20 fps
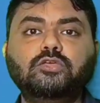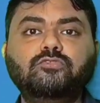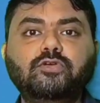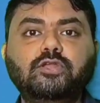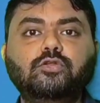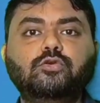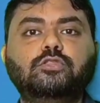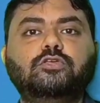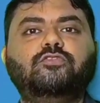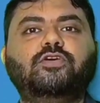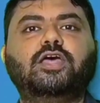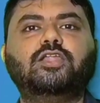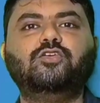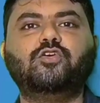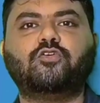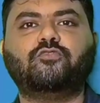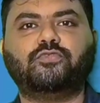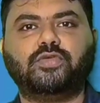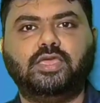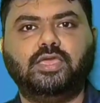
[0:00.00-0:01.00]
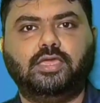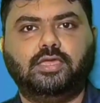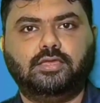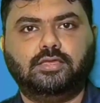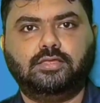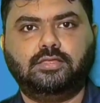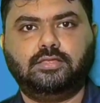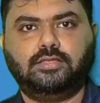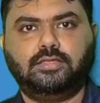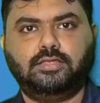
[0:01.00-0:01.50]
We don't even know the value
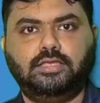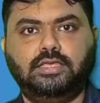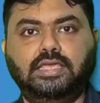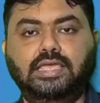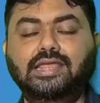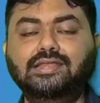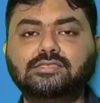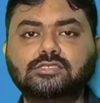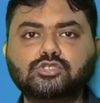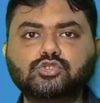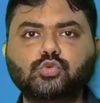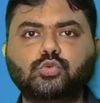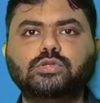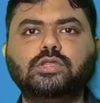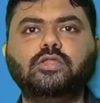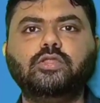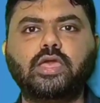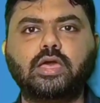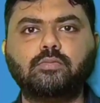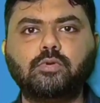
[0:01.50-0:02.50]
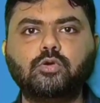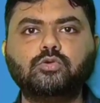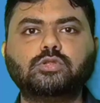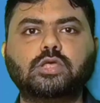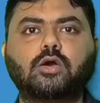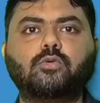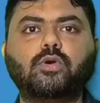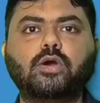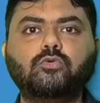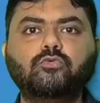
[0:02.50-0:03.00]
of a. It's
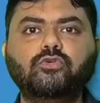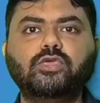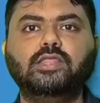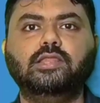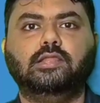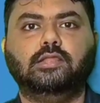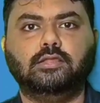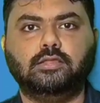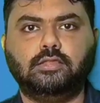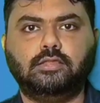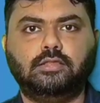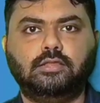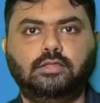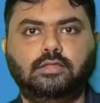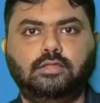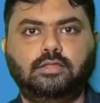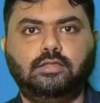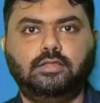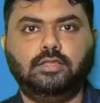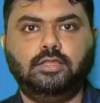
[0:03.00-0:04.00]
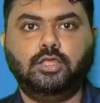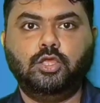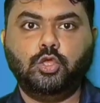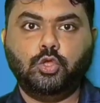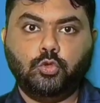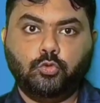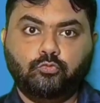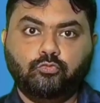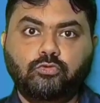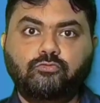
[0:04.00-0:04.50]
totally about our will.
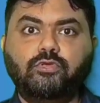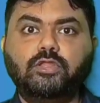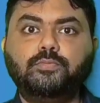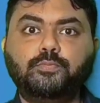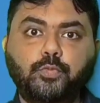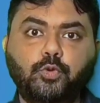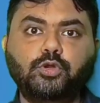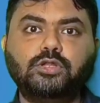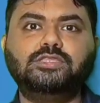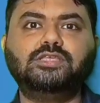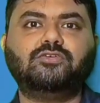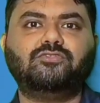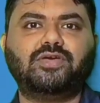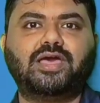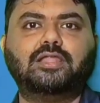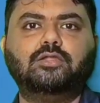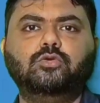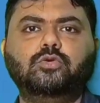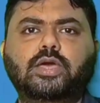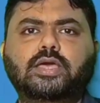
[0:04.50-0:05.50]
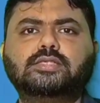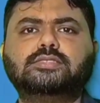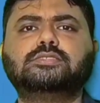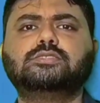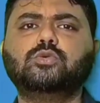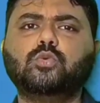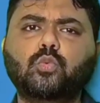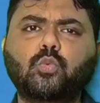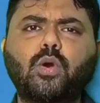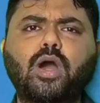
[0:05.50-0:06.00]
We will put the
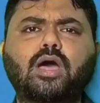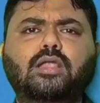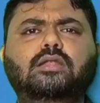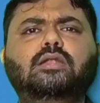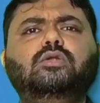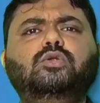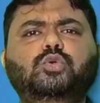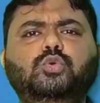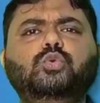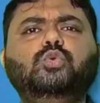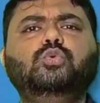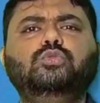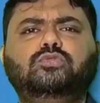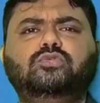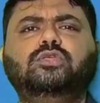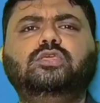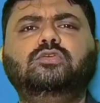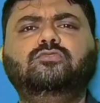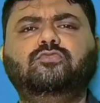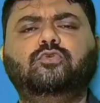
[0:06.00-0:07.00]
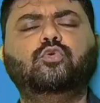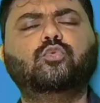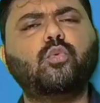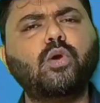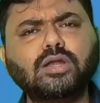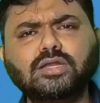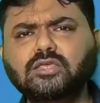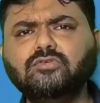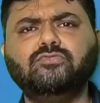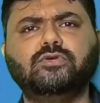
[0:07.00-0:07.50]
value as 1, 2,
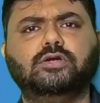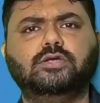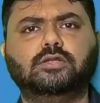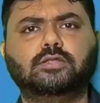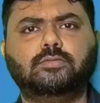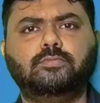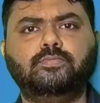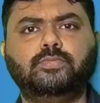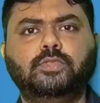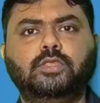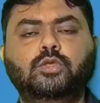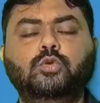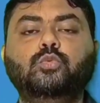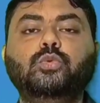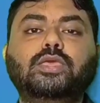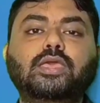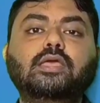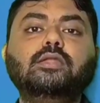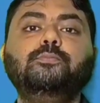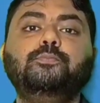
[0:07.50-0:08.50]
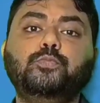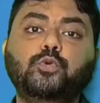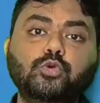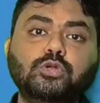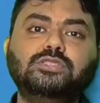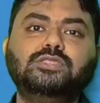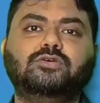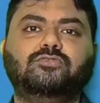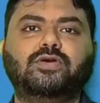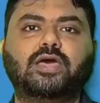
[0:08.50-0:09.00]
3, 4, whatever. We
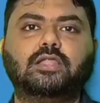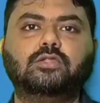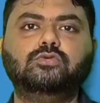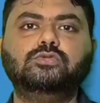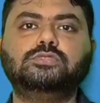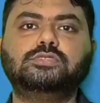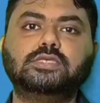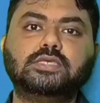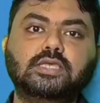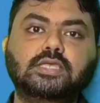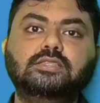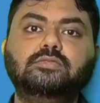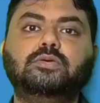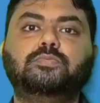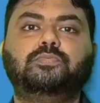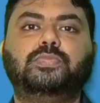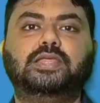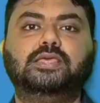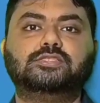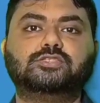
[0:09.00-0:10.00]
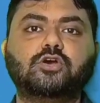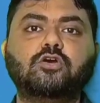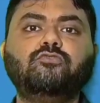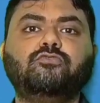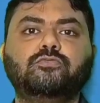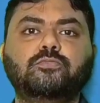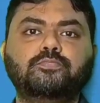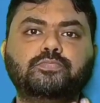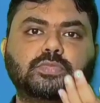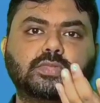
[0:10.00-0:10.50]
can put the values in the
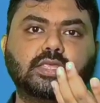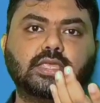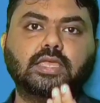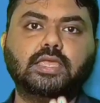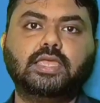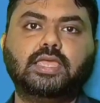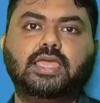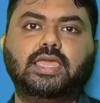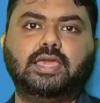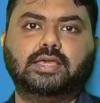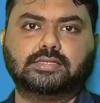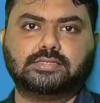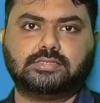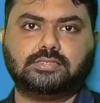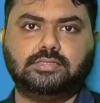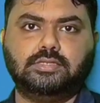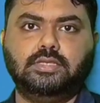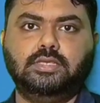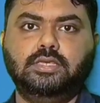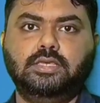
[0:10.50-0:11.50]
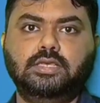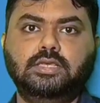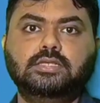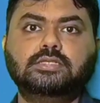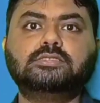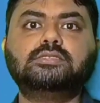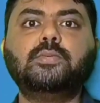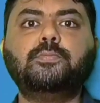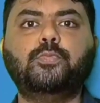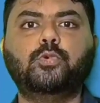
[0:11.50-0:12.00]
place of x.
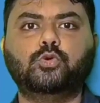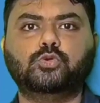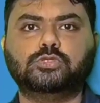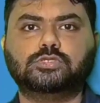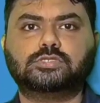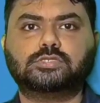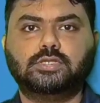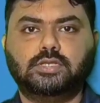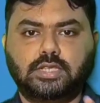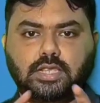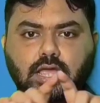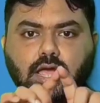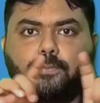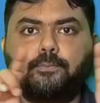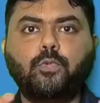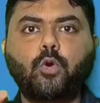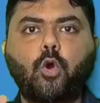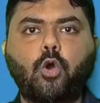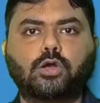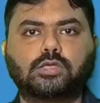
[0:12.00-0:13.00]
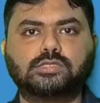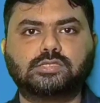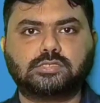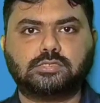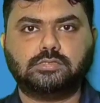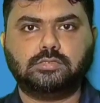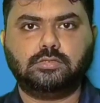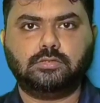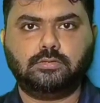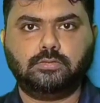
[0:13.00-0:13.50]
Suppose a
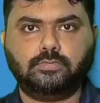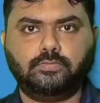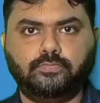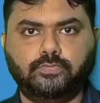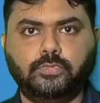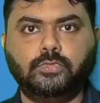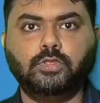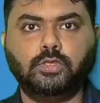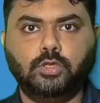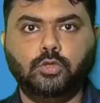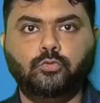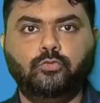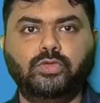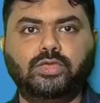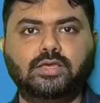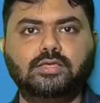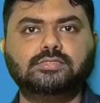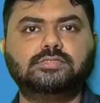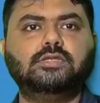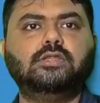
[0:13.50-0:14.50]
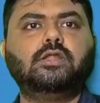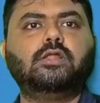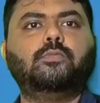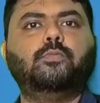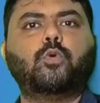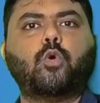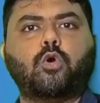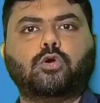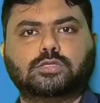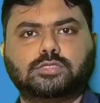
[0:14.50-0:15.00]
box. We
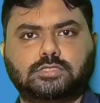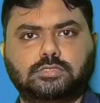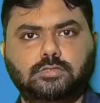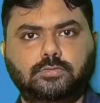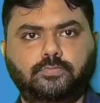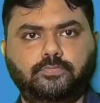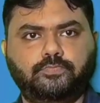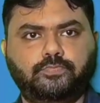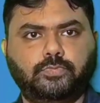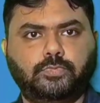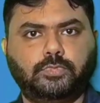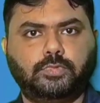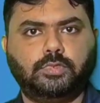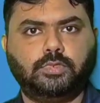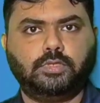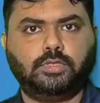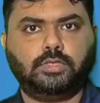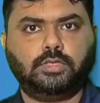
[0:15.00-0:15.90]
consider a box.